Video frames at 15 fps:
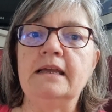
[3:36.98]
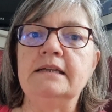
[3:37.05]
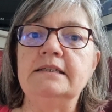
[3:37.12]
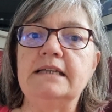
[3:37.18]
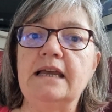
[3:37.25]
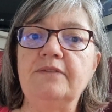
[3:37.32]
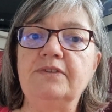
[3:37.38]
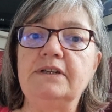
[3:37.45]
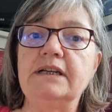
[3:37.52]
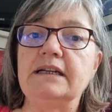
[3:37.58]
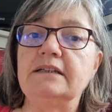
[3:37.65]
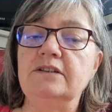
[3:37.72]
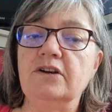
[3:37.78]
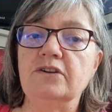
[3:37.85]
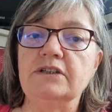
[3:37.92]
David
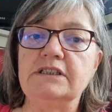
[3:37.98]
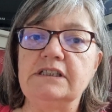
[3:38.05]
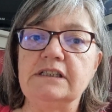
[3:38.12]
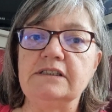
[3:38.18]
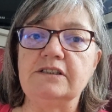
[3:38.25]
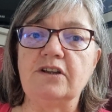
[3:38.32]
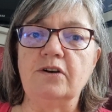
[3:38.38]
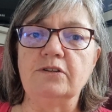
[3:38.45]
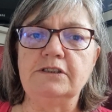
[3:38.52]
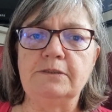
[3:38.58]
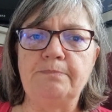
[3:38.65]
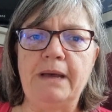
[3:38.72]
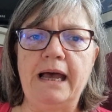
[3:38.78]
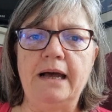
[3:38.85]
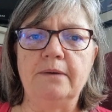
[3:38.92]
acknowledges God's
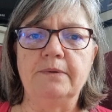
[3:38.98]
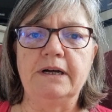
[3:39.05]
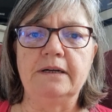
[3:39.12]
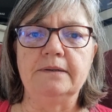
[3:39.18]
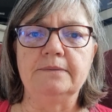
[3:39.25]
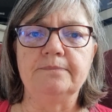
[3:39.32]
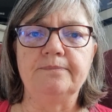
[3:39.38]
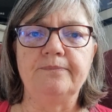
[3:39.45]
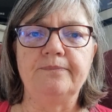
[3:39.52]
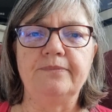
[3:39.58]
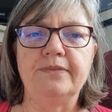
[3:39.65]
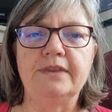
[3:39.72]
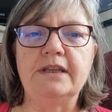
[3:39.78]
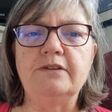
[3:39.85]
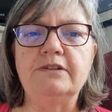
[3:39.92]
power.
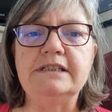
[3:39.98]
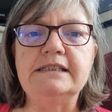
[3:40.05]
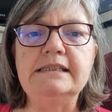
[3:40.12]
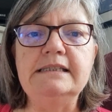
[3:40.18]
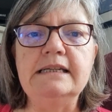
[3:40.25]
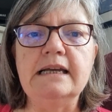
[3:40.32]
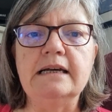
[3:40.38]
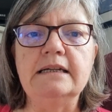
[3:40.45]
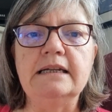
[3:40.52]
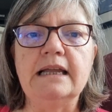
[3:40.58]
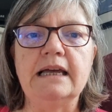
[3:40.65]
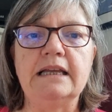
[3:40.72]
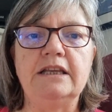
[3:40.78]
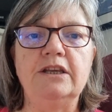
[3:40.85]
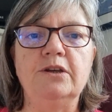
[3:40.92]
There is none
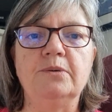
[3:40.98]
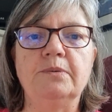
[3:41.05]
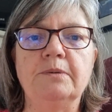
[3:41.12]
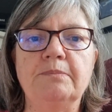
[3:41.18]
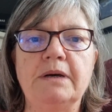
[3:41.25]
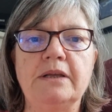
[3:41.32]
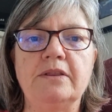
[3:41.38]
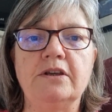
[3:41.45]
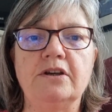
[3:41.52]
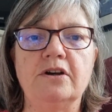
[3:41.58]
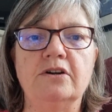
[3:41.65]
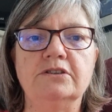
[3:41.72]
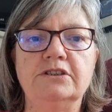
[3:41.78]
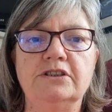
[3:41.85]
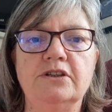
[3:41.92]
like you among the
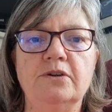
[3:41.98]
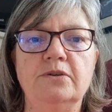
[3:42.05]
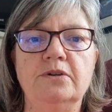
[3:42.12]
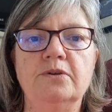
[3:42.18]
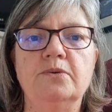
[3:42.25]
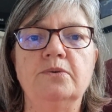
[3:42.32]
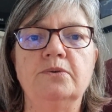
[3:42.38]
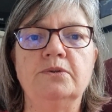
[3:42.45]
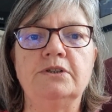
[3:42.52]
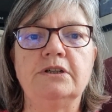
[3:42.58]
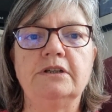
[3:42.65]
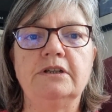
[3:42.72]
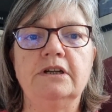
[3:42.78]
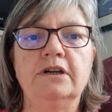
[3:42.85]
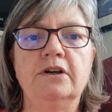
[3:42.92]
gods, O Lord,
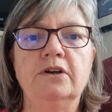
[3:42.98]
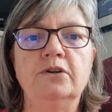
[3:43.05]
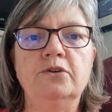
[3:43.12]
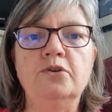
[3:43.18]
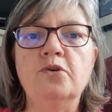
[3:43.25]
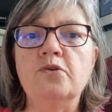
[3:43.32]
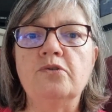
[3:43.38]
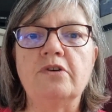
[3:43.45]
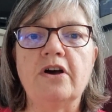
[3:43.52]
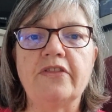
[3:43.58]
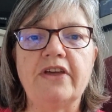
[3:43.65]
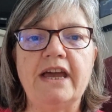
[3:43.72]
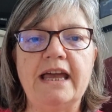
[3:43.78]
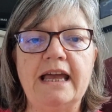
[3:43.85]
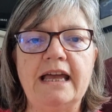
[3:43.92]
nor are
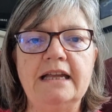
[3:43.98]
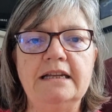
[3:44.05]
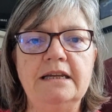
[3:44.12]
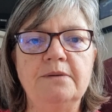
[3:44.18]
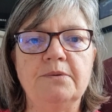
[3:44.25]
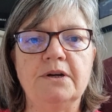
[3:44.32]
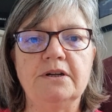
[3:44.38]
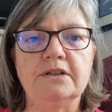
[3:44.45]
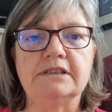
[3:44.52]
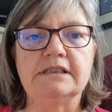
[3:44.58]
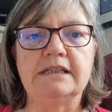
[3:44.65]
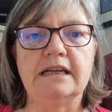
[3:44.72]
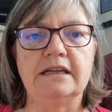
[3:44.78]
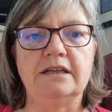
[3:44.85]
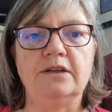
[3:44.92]
there any
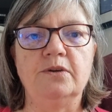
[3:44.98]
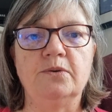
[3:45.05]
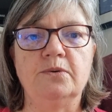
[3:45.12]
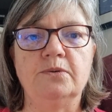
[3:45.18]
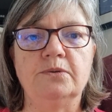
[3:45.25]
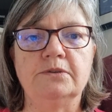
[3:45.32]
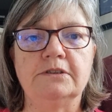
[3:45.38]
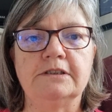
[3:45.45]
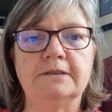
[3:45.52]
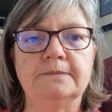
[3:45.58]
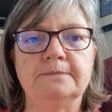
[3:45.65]
works like yours.